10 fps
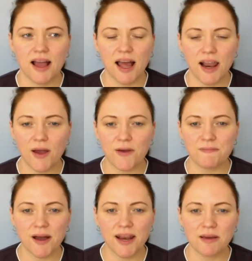Hello,
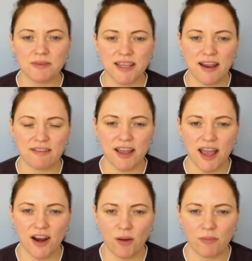my name's Kerry
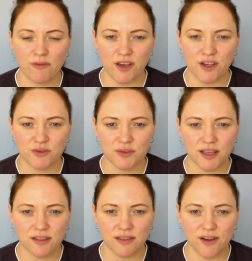and I'm a professional
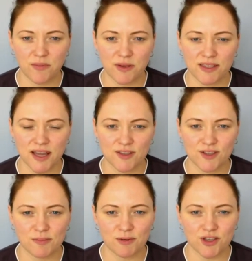skin therapist and
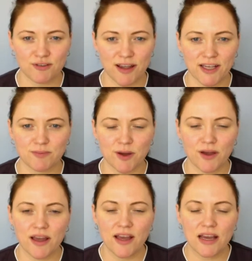dermatological
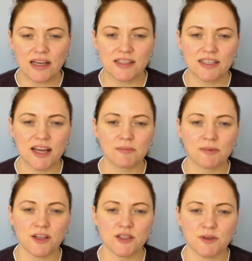expert. And today I'm
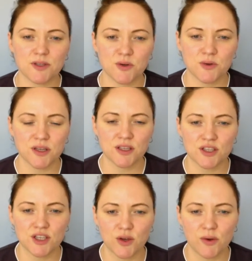going to be talking
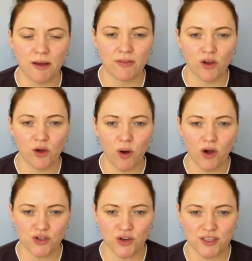to you about the Gua
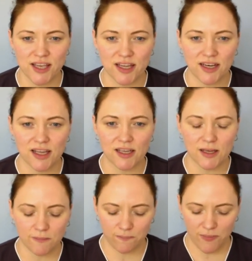Sha
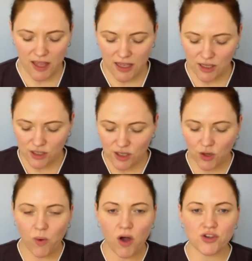technique. So
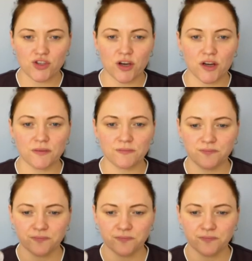Gua Sha